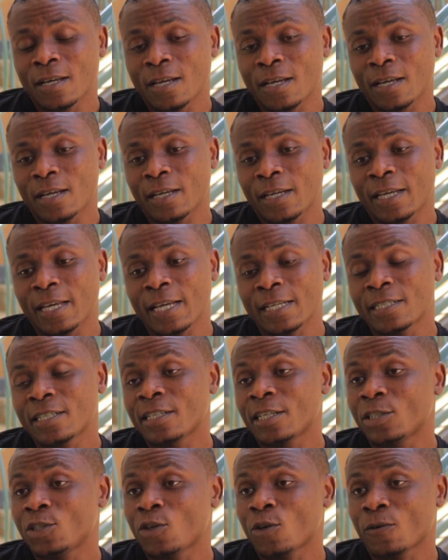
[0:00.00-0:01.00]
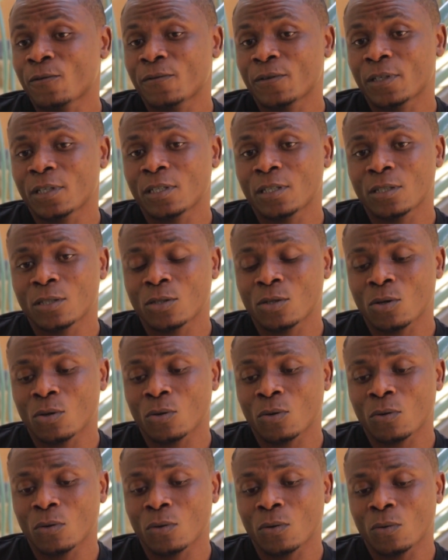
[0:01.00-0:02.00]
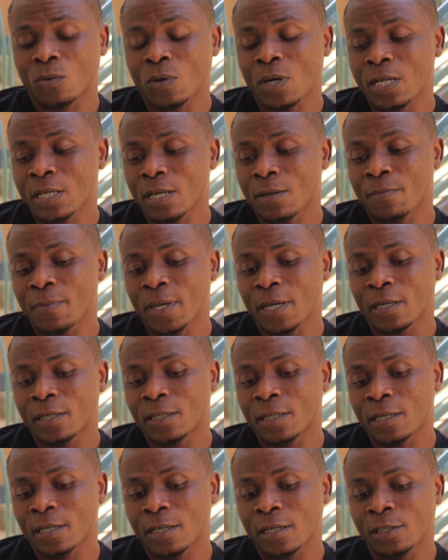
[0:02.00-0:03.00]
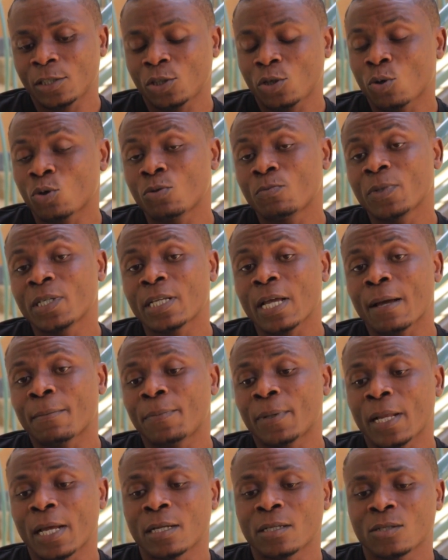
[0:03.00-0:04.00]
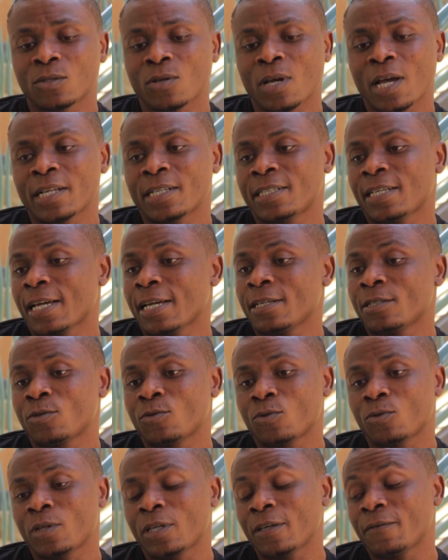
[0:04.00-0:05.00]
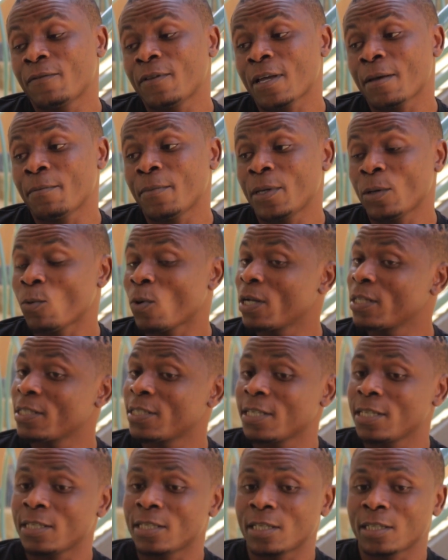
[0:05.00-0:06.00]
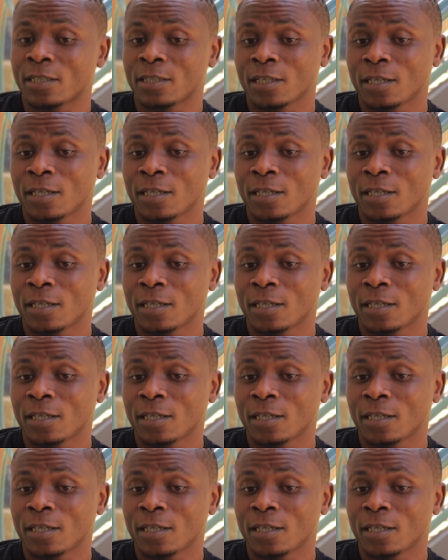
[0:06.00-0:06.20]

uh, getting a trophy. So when they make, they showed me their plan. So I decided to give them a one season